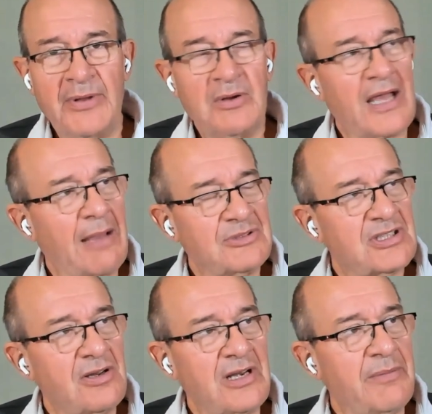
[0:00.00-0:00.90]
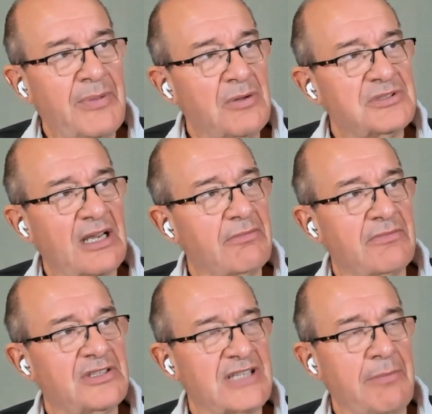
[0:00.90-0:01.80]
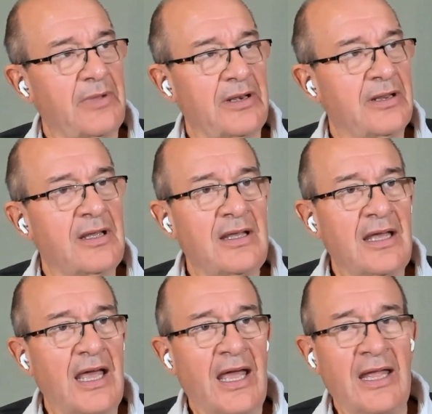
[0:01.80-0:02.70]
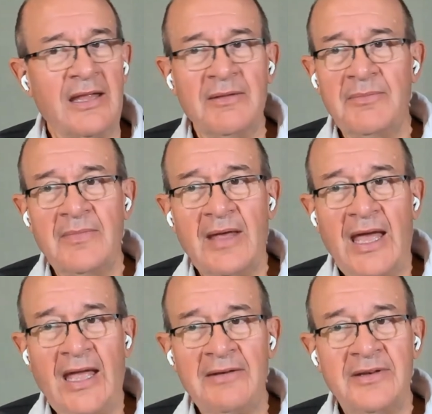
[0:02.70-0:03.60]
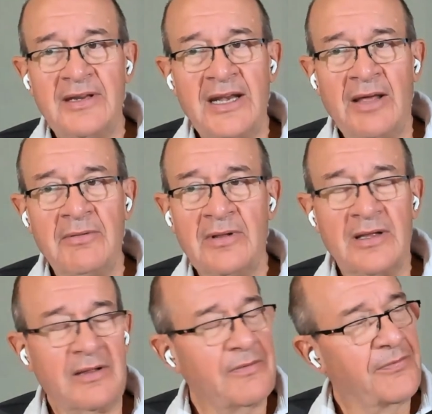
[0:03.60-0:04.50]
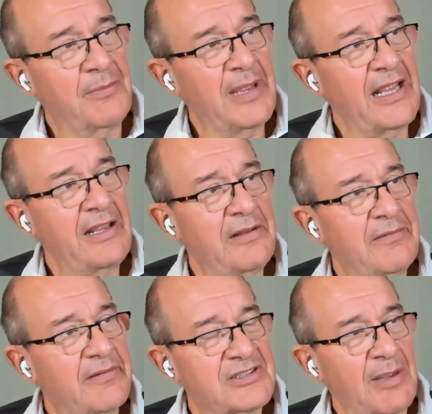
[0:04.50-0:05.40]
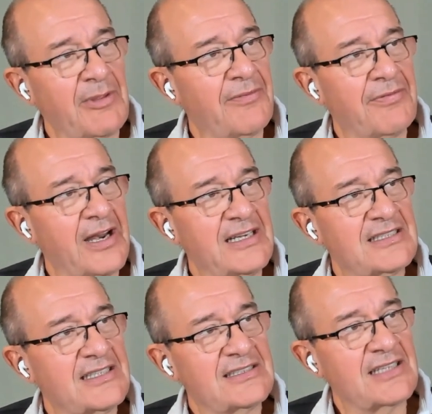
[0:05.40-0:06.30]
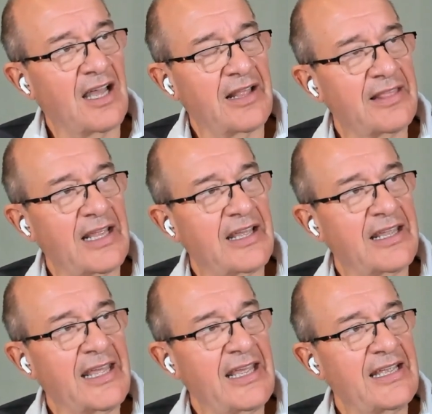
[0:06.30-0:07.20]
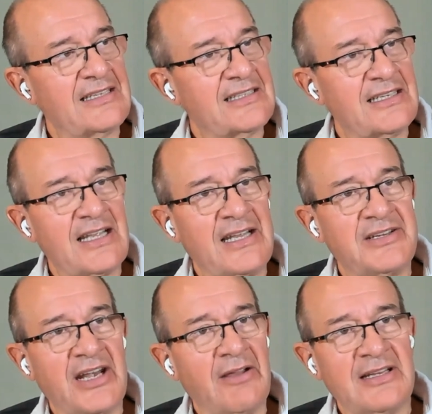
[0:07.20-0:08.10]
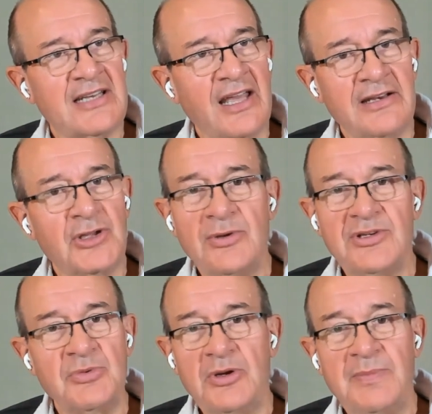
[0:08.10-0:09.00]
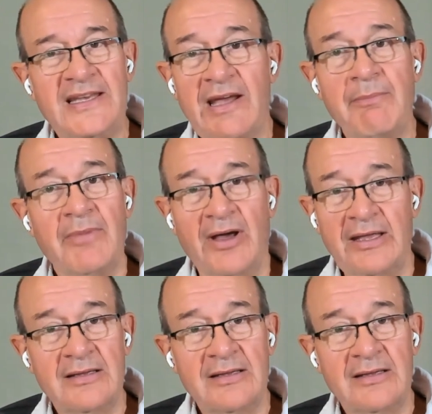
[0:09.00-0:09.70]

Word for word: built absolutely builds up resentment. Um, and you know, for me, some of the phrases that I think are key is it is you know, it's like do as you would be done by.